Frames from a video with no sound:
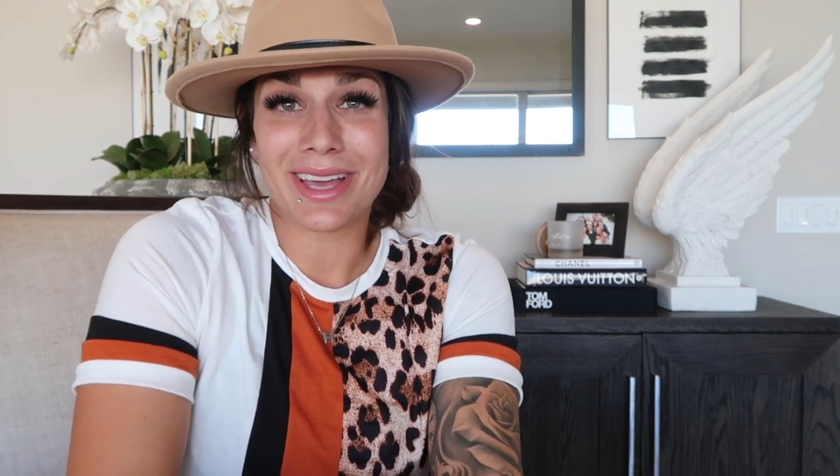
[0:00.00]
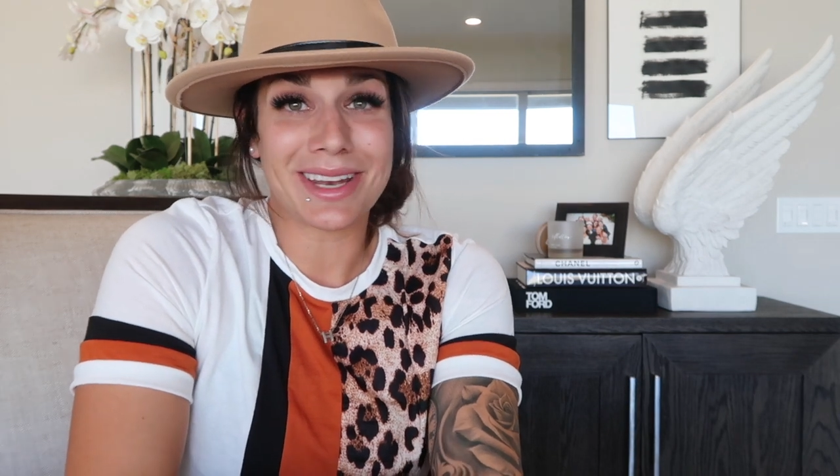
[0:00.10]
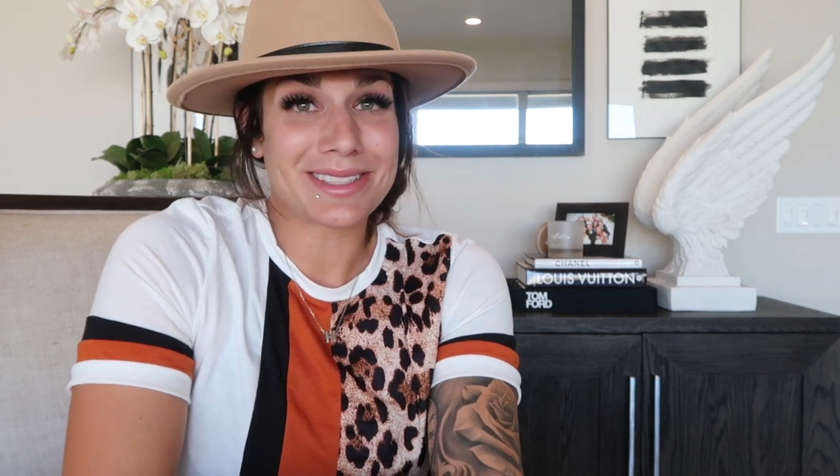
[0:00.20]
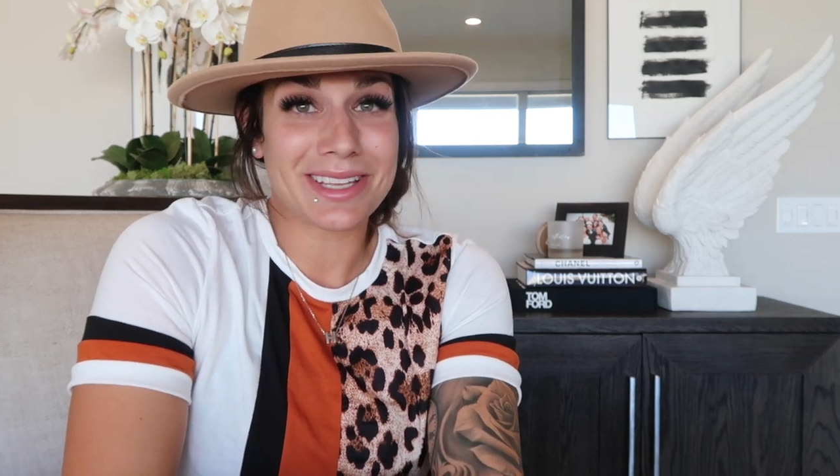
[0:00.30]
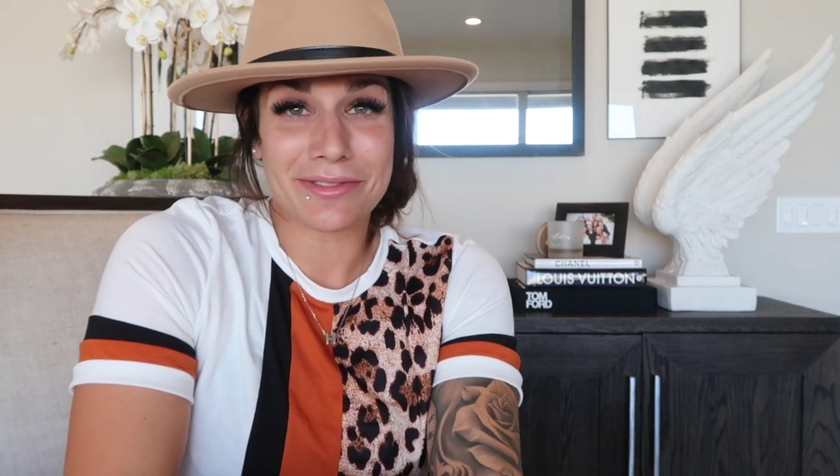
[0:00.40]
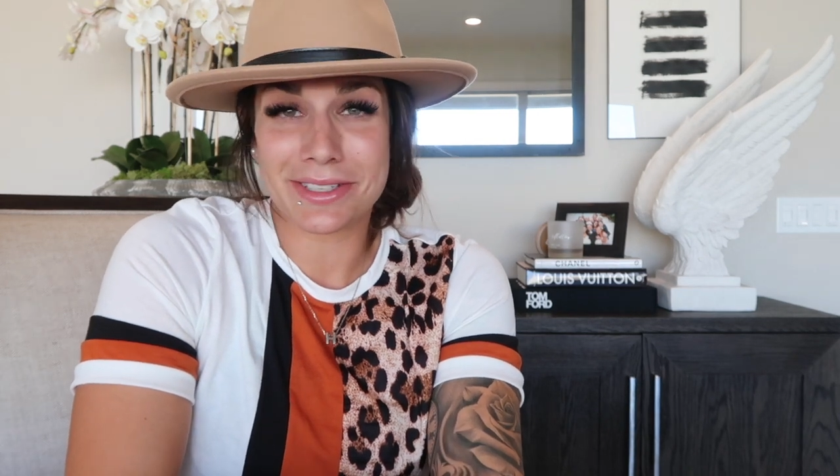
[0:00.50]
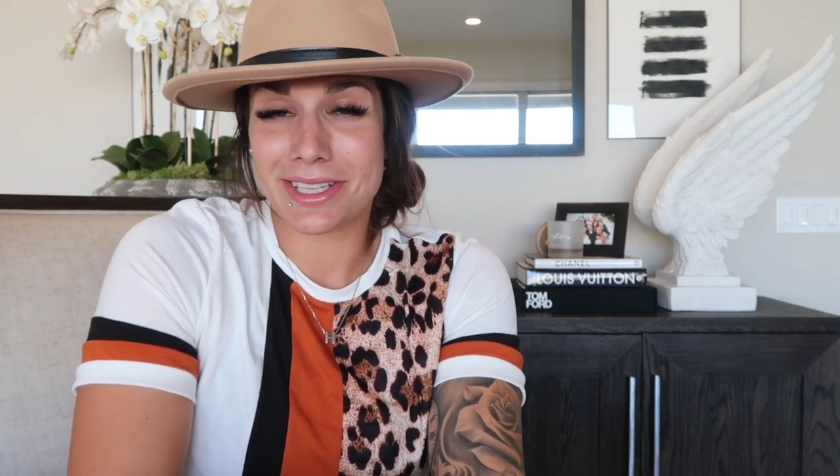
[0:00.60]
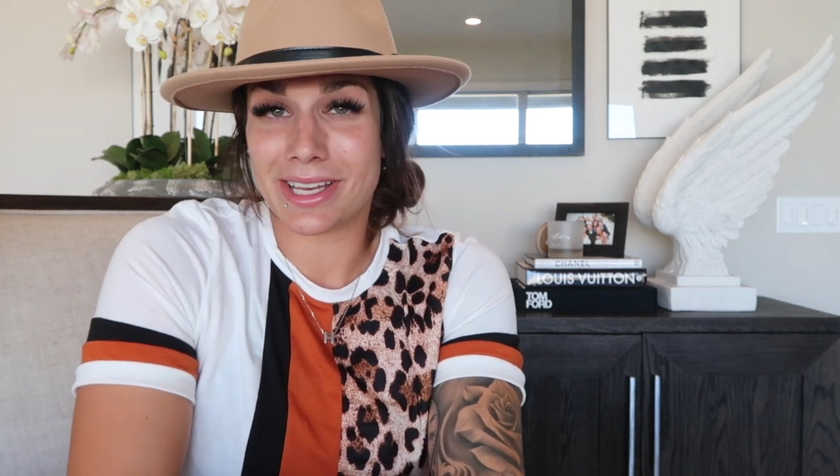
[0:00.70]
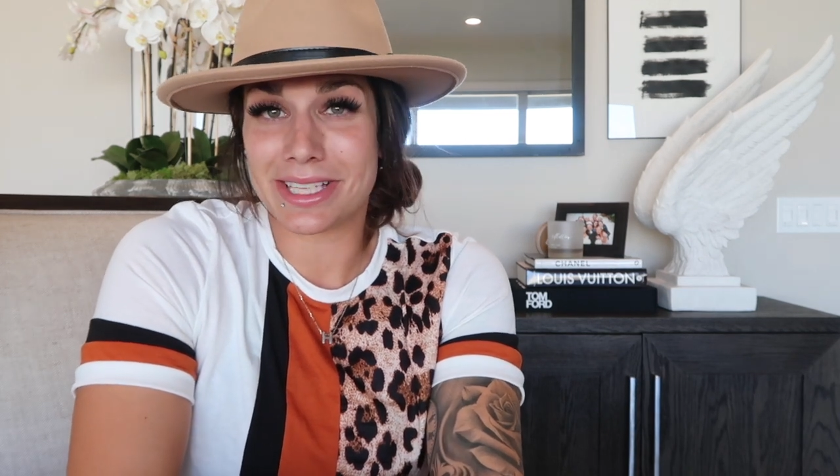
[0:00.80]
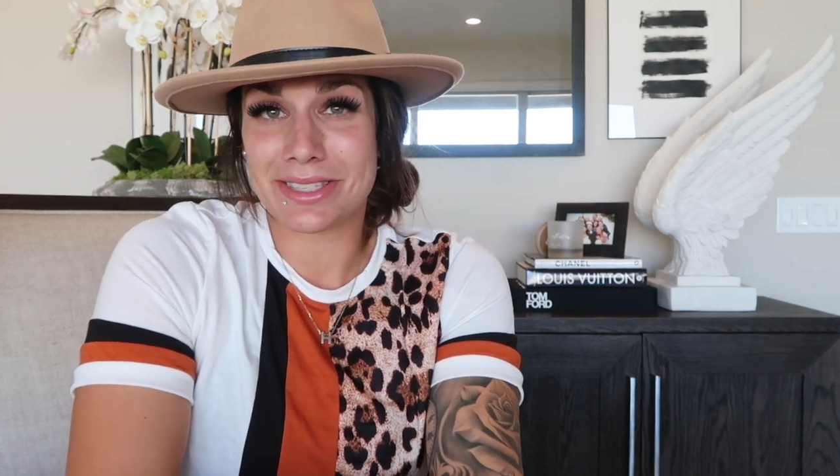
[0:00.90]
That is it for
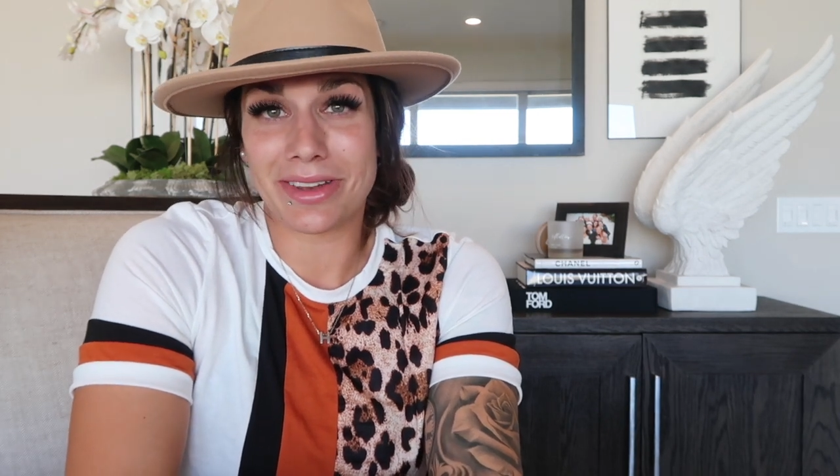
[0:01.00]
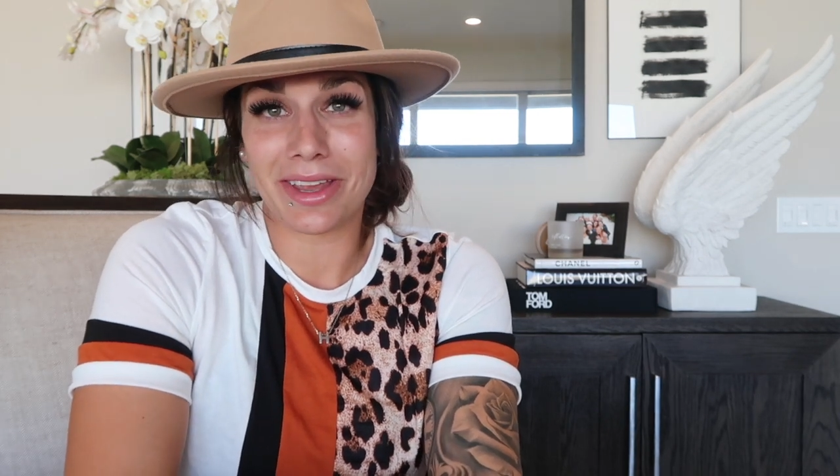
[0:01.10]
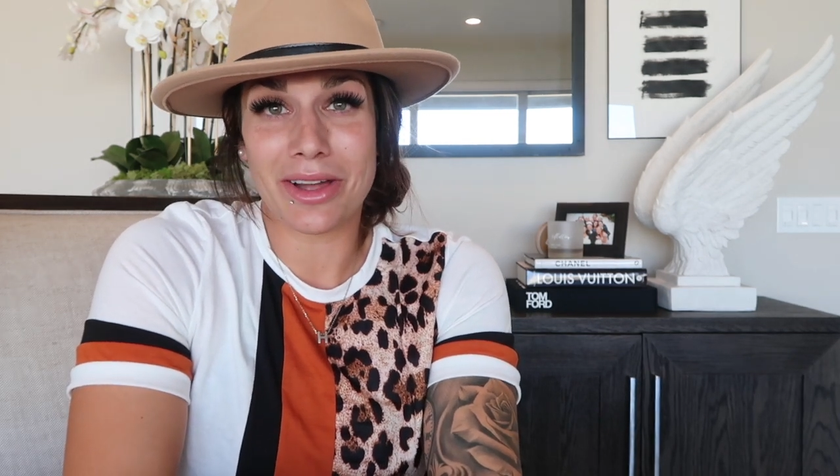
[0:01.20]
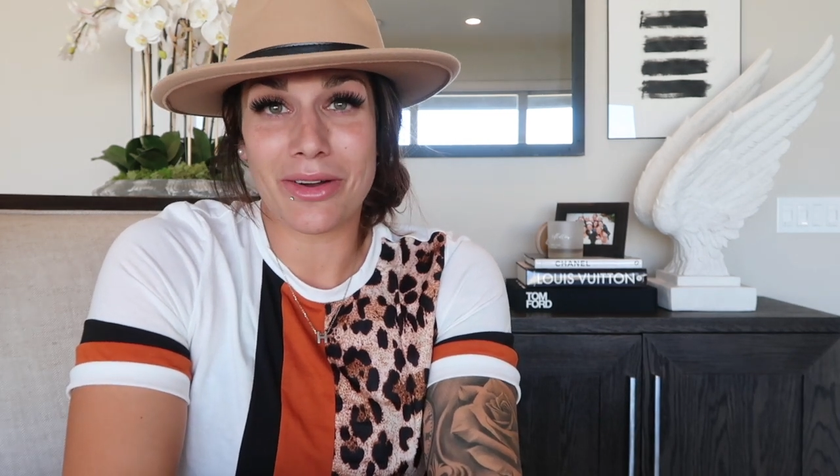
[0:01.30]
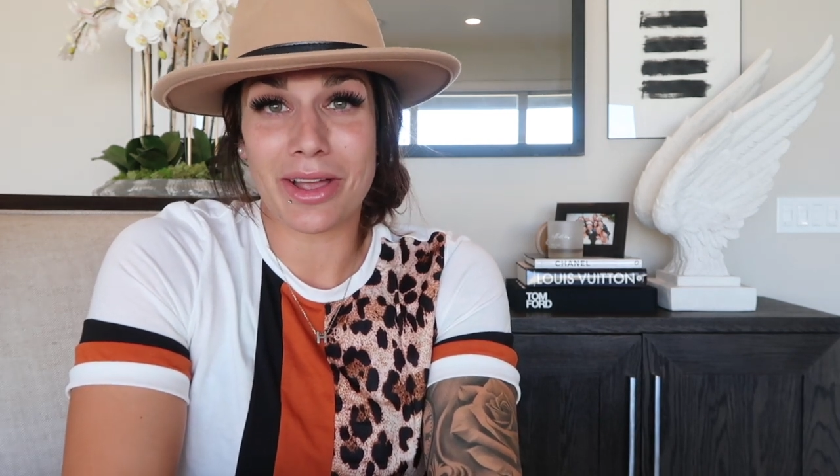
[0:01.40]
today's video.